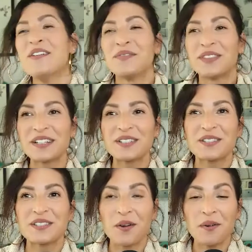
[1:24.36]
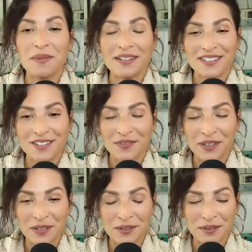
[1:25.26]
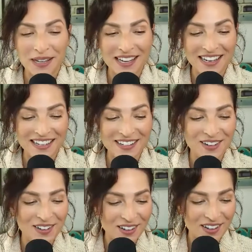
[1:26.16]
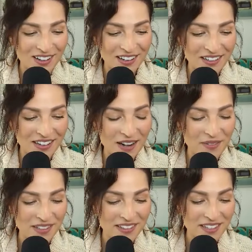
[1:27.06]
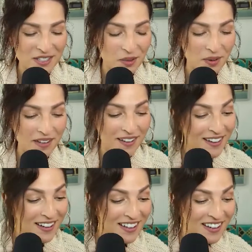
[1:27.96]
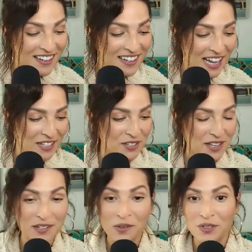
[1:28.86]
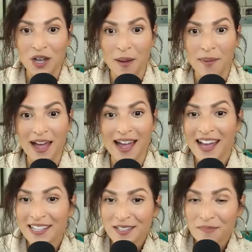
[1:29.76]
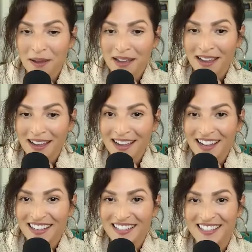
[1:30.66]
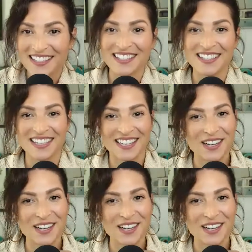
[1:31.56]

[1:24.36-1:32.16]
There's so much to fill you in on everything that's going on. I just got a new job at Headspace.